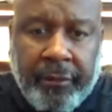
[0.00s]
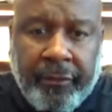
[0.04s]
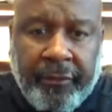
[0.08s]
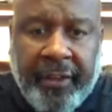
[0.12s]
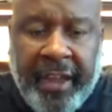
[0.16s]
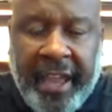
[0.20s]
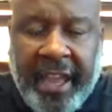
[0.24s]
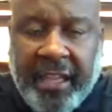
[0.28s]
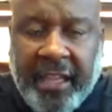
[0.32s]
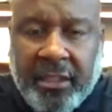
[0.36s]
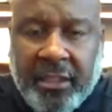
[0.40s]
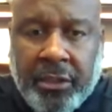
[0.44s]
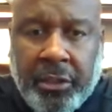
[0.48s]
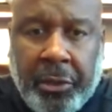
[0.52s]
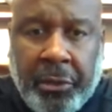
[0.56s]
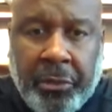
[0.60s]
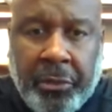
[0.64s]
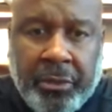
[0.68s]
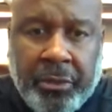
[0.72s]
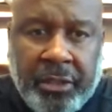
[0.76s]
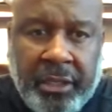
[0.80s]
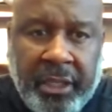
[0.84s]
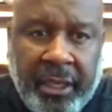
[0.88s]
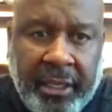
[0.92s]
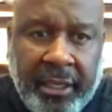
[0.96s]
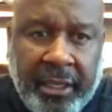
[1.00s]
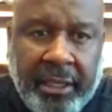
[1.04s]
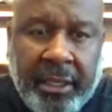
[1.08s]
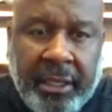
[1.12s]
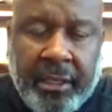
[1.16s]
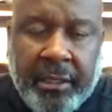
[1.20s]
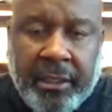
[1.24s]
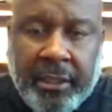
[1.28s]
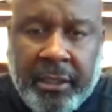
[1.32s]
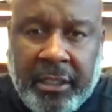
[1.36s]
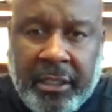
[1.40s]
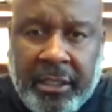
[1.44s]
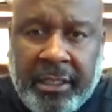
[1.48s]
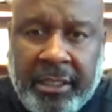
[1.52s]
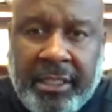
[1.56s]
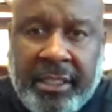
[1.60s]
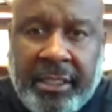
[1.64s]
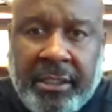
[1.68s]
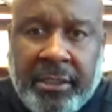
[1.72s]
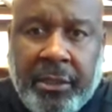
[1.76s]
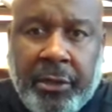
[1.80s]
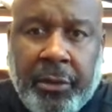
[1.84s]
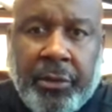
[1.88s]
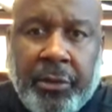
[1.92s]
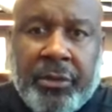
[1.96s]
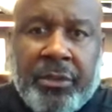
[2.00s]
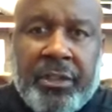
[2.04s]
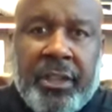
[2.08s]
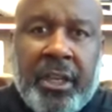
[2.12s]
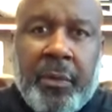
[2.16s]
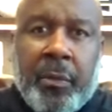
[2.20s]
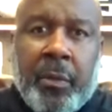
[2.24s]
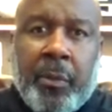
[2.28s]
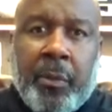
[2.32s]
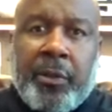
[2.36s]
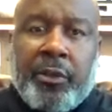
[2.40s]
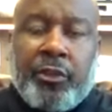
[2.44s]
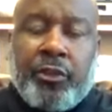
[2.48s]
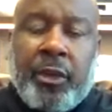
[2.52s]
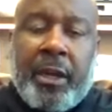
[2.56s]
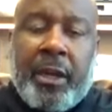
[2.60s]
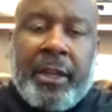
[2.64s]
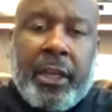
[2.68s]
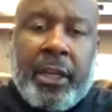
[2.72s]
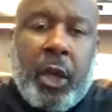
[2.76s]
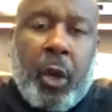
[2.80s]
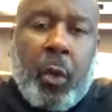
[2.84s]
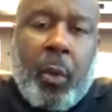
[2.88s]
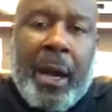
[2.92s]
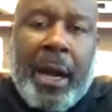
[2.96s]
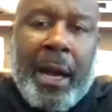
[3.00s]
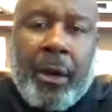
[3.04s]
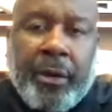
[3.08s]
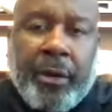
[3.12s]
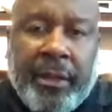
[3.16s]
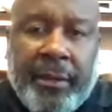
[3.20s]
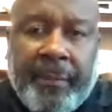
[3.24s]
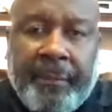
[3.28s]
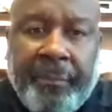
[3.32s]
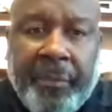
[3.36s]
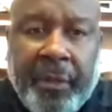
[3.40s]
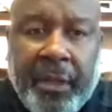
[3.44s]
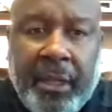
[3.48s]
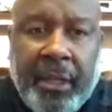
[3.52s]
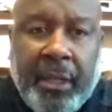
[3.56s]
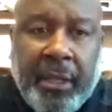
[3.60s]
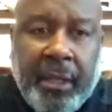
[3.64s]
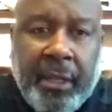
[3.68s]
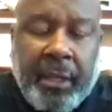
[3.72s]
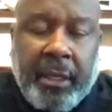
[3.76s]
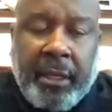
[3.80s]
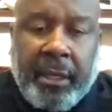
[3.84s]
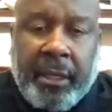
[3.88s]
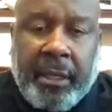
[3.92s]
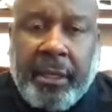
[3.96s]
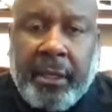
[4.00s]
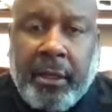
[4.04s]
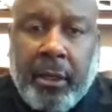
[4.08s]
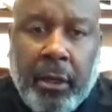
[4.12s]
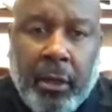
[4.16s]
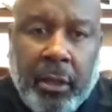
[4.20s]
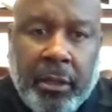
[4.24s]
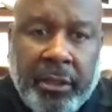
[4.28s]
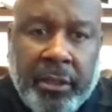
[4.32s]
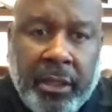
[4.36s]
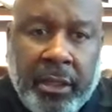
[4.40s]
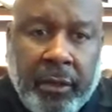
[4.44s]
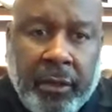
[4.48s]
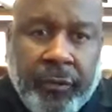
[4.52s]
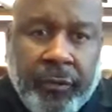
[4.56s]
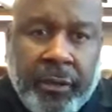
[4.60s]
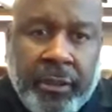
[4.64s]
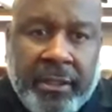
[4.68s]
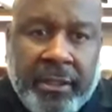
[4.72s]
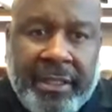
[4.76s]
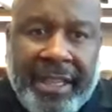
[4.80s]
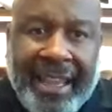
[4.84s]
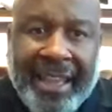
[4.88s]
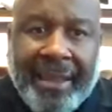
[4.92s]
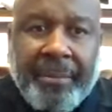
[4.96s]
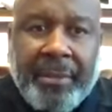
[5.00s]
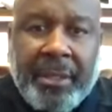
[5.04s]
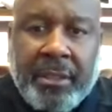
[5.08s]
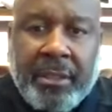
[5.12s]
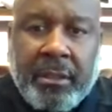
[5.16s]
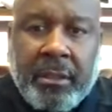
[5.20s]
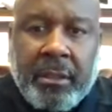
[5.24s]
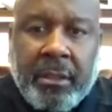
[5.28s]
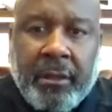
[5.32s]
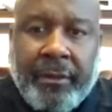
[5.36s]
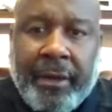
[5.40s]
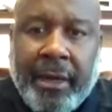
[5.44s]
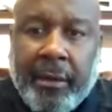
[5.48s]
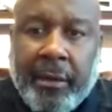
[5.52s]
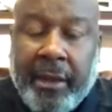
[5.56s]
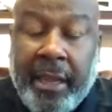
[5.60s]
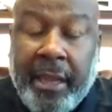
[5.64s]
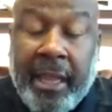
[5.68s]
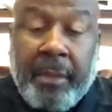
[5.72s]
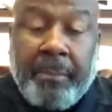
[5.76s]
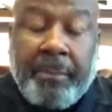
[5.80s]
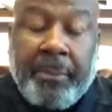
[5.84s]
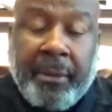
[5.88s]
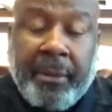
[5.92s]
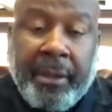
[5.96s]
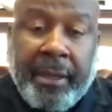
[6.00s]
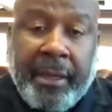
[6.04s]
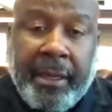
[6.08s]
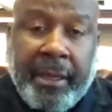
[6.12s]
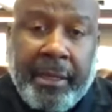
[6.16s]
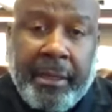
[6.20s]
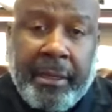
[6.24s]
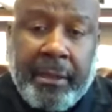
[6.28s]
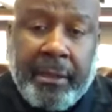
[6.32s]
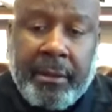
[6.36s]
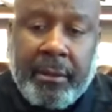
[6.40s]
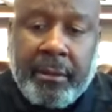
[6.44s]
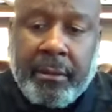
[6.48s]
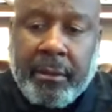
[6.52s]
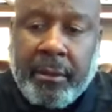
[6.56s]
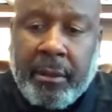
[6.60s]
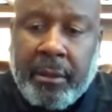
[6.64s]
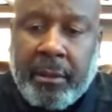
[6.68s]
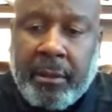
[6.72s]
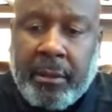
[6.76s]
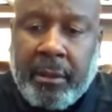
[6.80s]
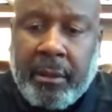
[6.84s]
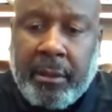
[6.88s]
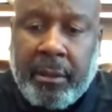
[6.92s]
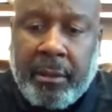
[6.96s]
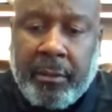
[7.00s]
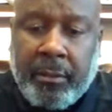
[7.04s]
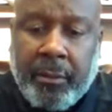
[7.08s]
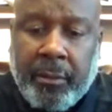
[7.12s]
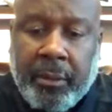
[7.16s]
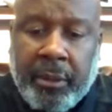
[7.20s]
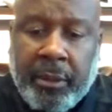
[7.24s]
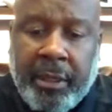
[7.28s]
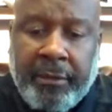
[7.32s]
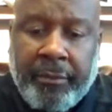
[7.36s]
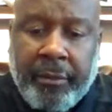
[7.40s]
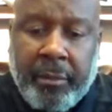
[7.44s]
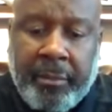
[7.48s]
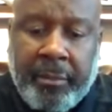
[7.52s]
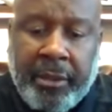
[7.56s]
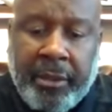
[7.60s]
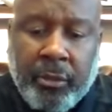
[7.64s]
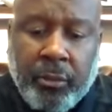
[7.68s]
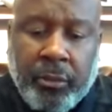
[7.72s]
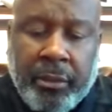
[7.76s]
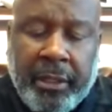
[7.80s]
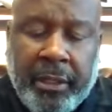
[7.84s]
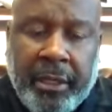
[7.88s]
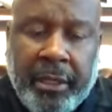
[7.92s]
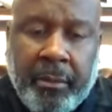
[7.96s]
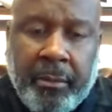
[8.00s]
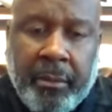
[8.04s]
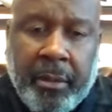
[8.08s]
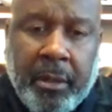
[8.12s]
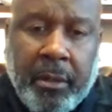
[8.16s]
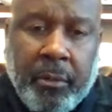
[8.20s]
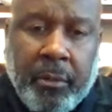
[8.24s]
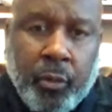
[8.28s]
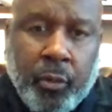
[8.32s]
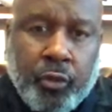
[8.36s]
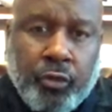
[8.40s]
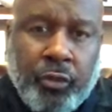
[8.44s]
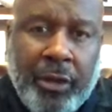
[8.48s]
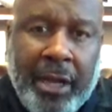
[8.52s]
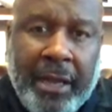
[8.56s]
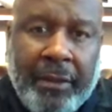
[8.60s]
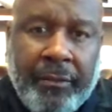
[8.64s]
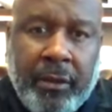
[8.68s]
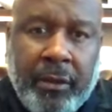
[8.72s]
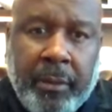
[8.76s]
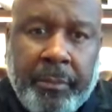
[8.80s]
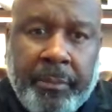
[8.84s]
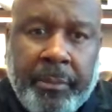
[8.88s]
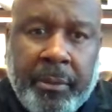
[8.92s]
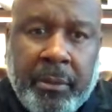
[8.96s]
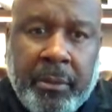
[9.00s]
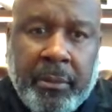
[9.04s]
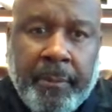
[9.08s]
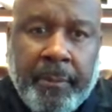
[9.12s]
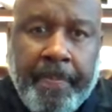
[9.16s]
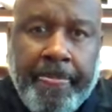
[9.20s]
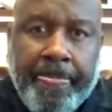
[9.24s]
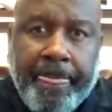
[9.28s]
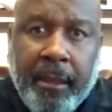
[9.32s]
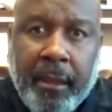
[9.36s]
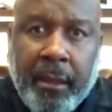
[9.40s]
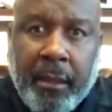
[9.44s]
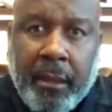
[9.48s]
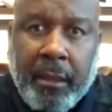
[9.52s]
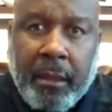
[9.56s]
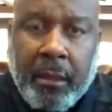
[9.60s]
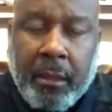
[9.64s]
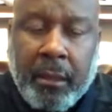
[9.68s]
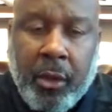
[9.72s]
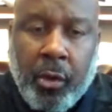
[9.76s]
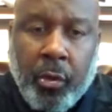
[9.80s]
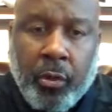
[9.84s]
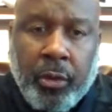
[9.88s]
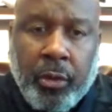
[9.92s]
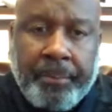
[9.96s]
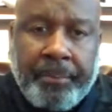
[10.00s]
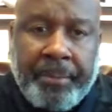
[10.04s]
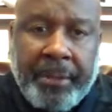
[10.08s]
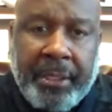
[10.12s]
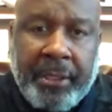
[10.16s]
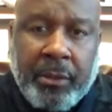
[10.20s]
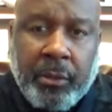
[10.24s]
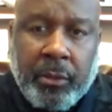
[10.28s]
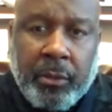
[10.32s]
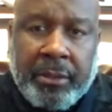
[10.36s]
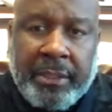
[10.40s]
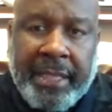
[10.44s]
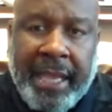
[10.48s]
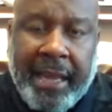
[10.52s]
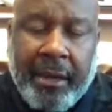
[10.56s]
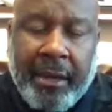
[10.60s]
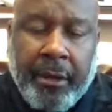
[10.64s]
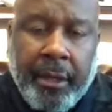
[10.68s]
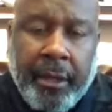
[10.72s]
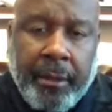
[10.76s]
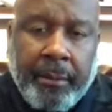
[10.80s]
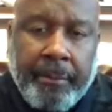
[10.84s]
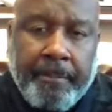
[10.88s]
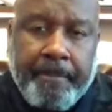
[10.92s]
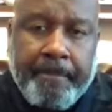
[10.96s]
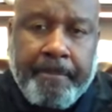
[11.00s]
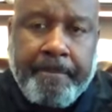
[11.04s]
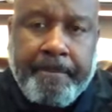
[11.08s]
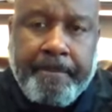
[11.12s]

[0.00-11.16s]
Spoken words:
fast Thursday, kind of clean Thursday, where we try to go out and hit all the different segments of our game plan. And then we have a mental day tomorrow, and we'll drive up and go compete on Saturday.